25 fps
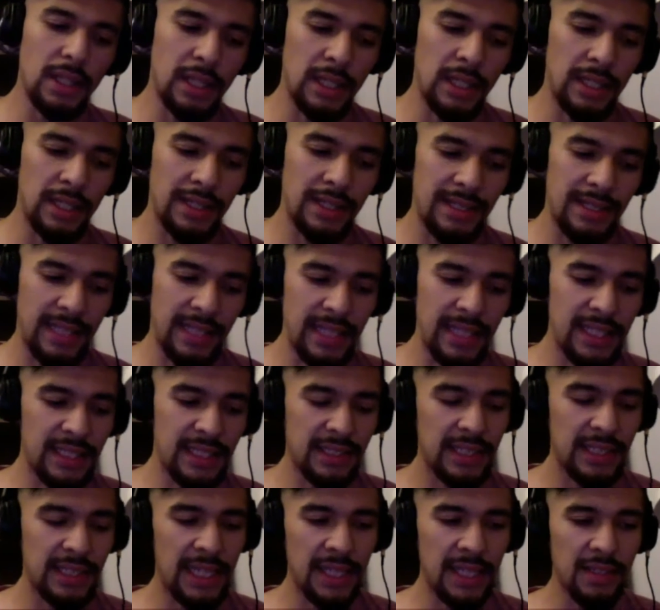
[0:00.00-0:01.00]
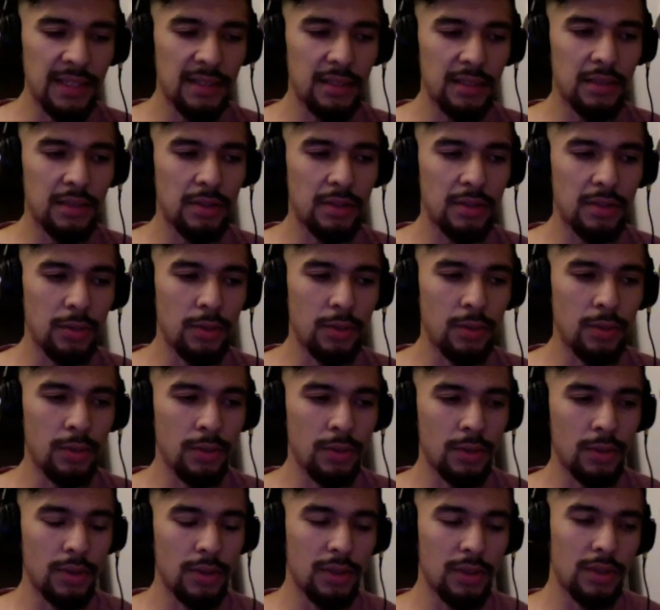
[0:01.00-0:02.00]
taking that
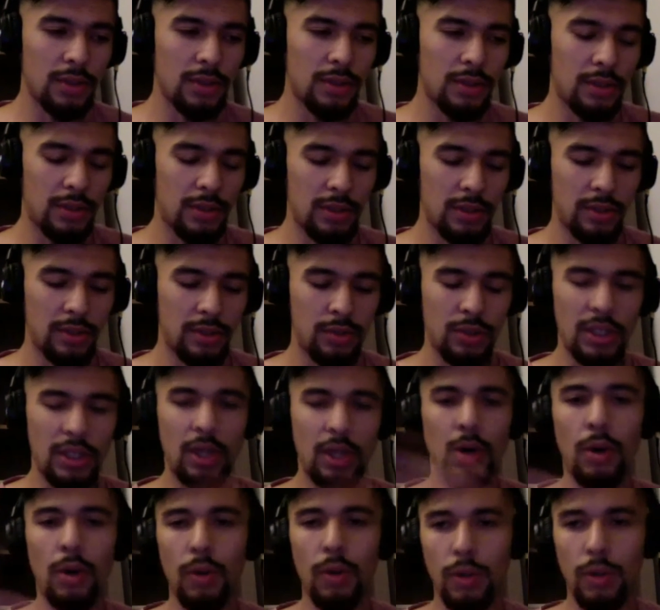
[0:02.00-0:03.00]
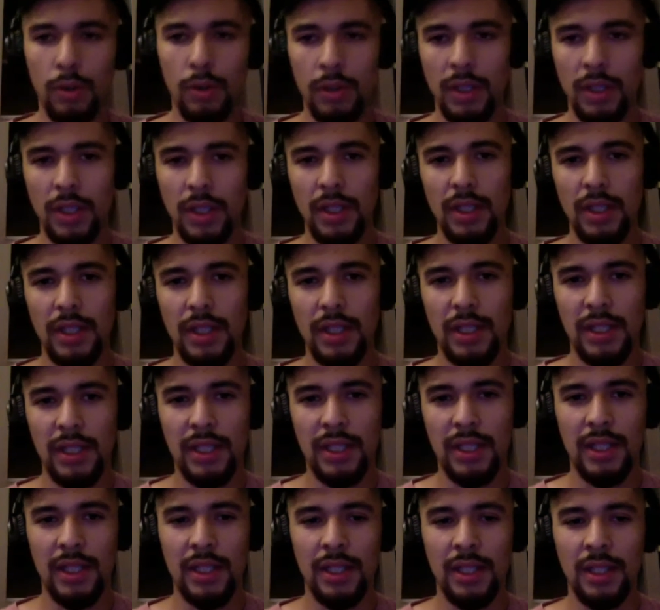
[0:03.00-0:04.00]
to the whole
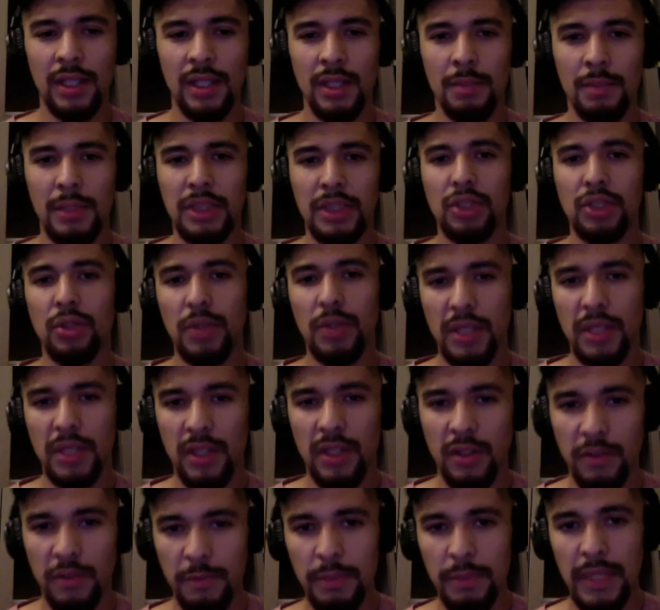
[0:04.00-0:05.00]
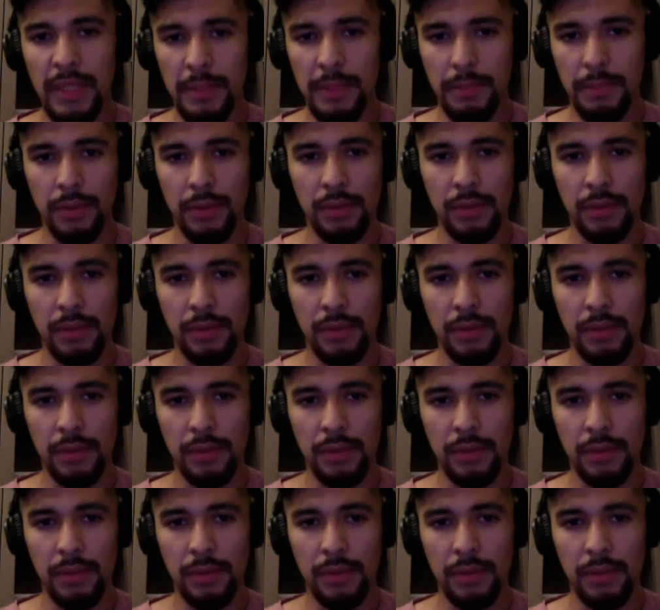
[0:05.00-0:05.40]
majority of people.